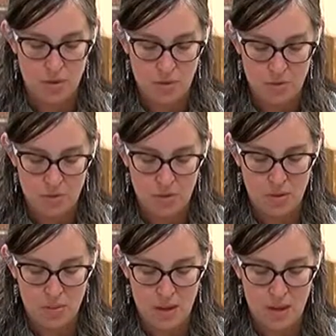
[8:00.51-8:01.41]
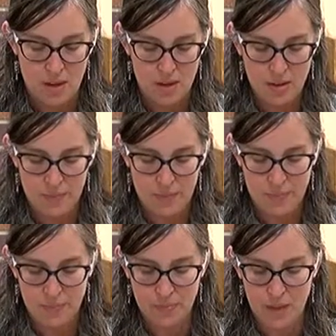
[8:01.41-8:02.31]
some of you may
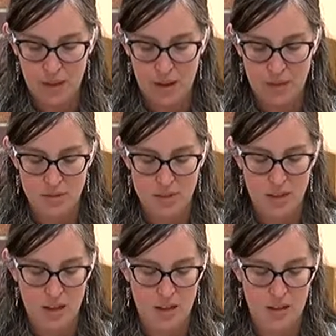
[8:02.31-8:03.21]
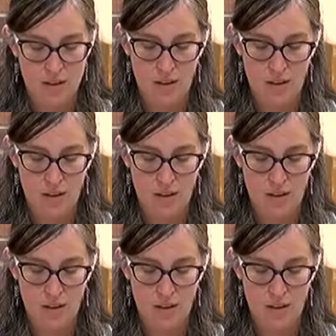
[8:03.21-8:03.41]
have seen it.